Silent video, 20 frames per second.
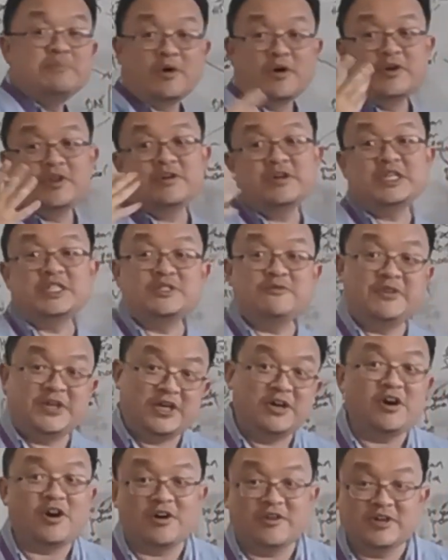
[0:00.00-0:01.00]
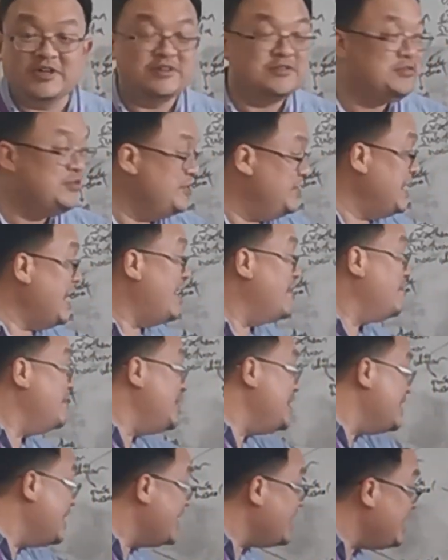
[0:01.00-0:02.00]
polio is fecal oral route.
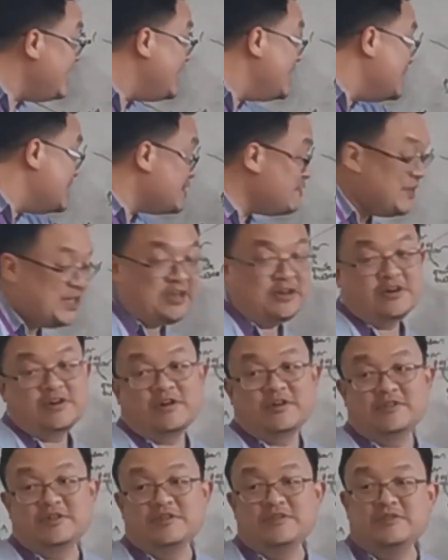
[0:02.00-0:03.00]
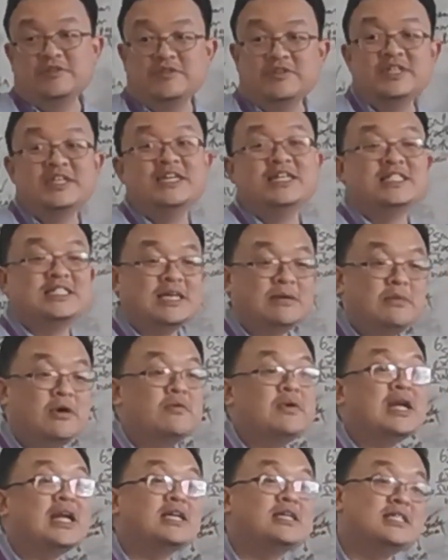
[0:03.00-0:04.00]
Everything here is fecal oral route. Some
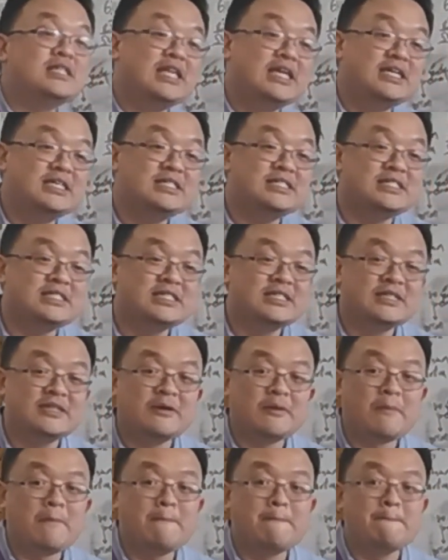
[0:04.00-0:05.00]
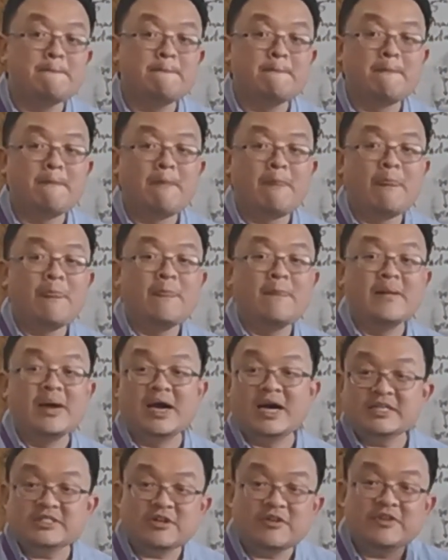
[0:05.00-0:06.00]
of what other things?
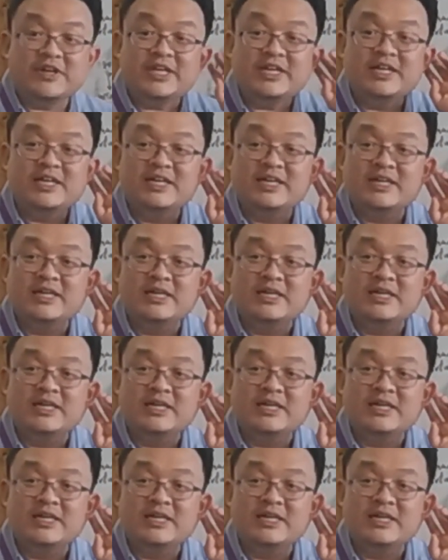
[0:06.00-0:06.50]
Sorry?